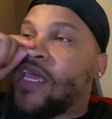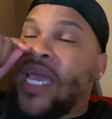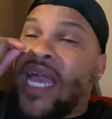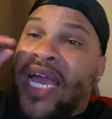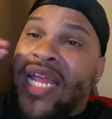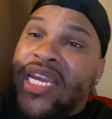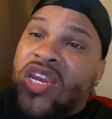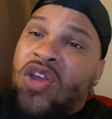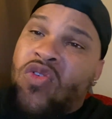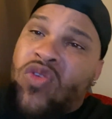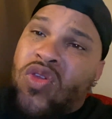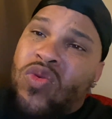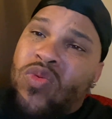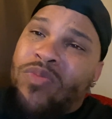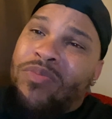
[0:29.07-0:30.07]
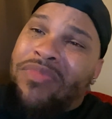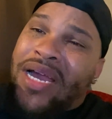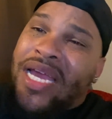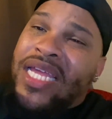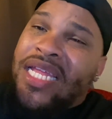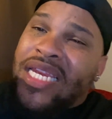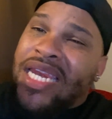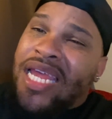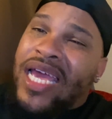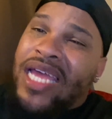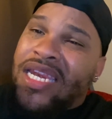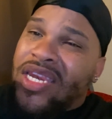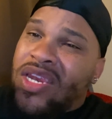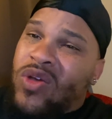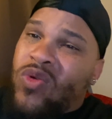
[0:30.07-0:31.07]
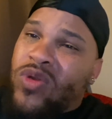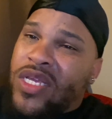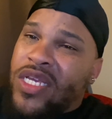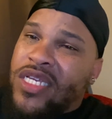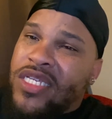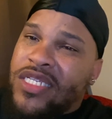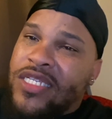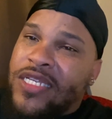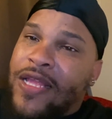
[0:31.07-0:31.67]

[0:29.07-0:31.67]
I know you might not know this.